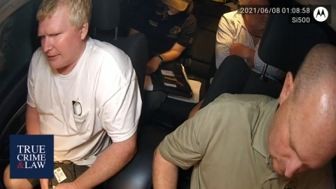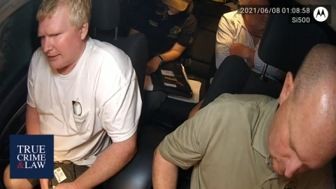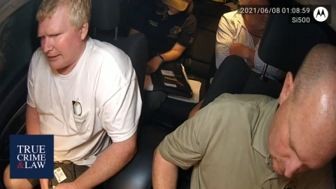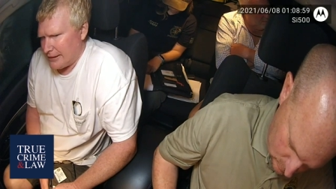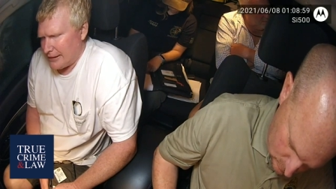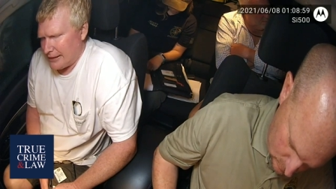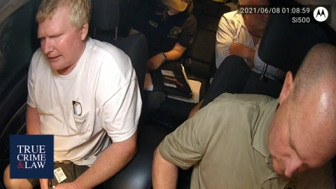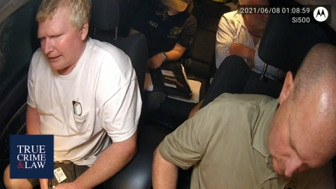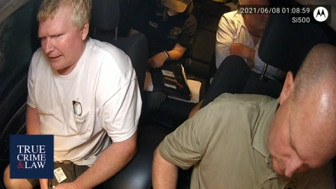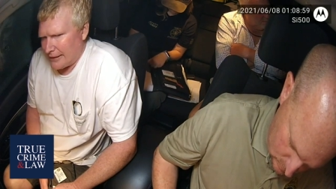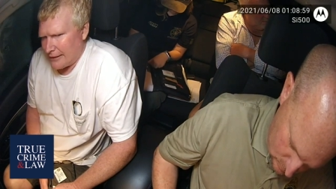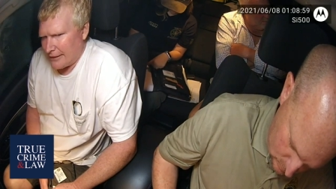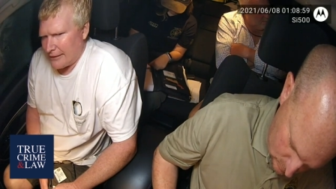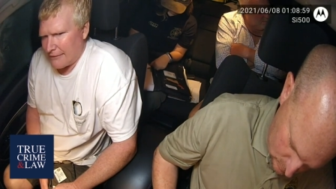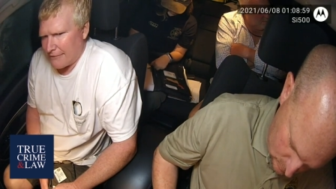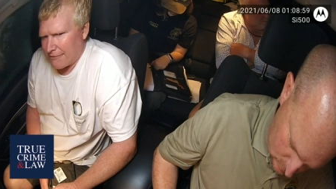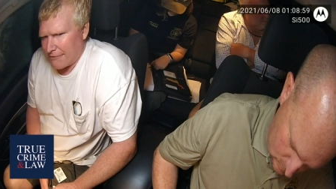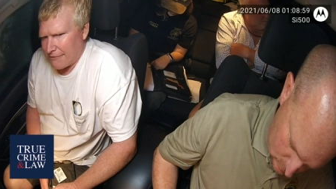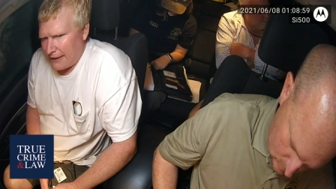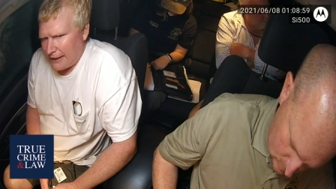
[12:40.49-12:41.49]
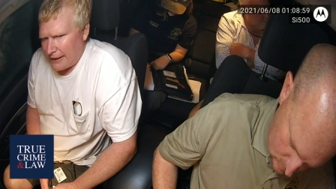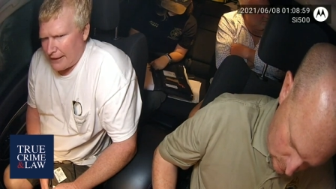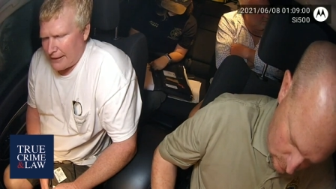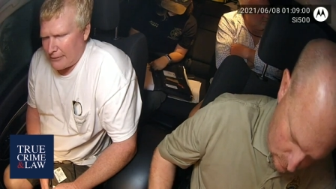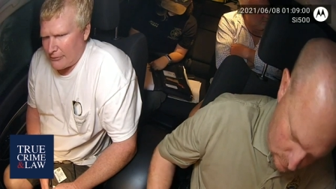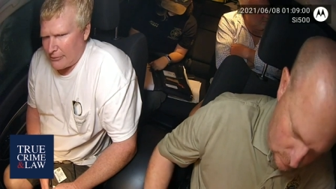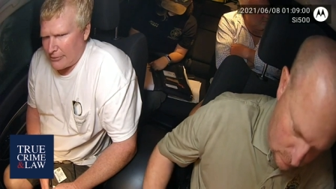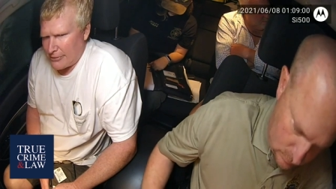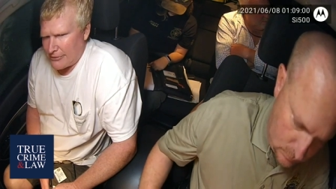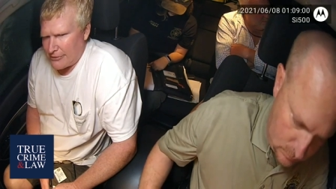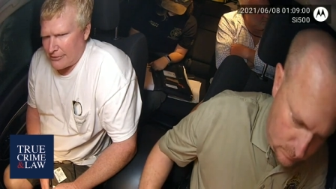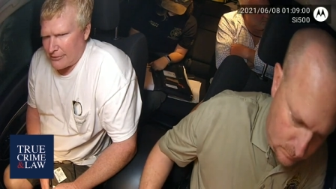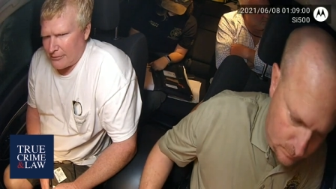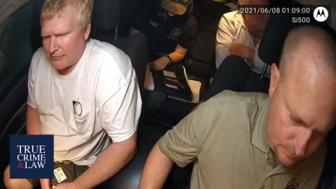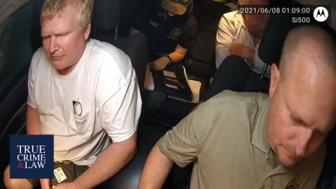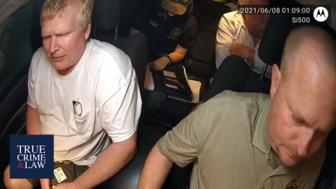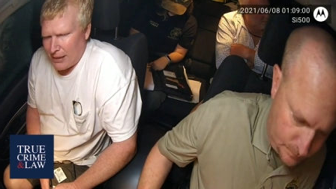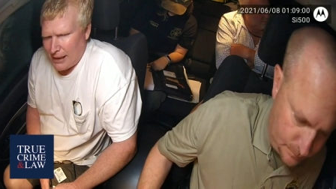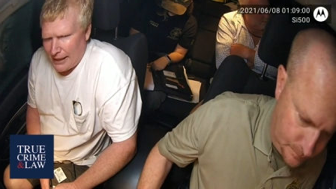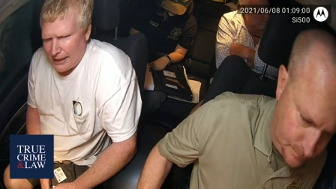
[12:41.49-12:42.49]
he got in a fight with some
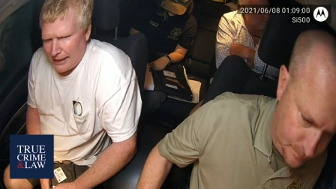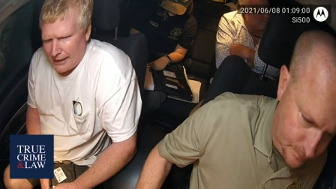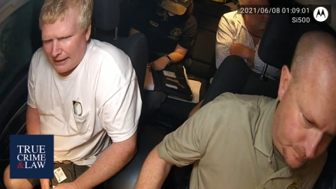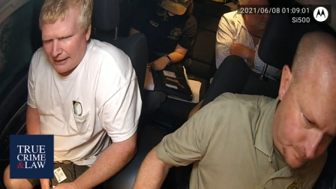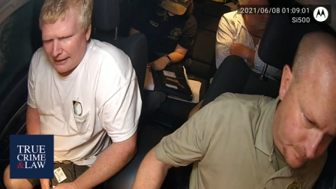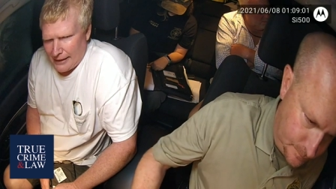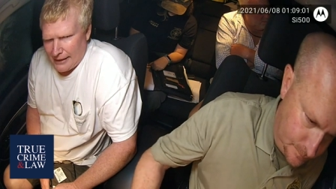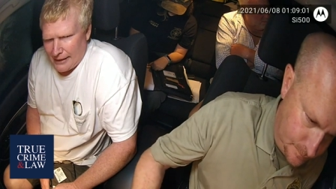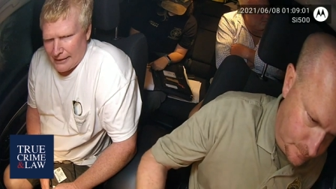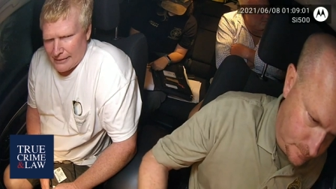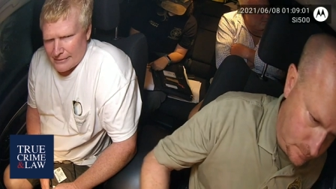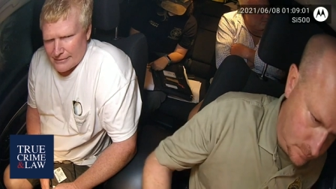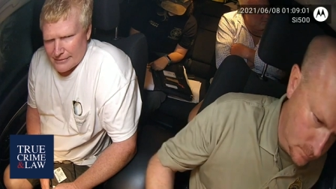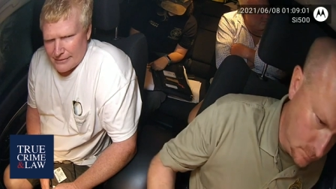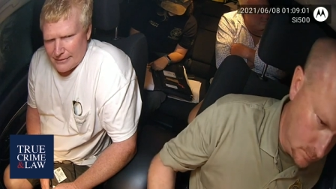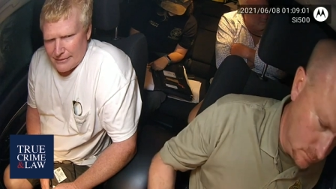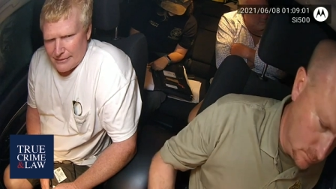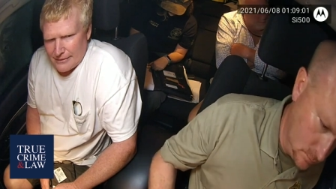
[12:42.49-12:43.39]
black guys.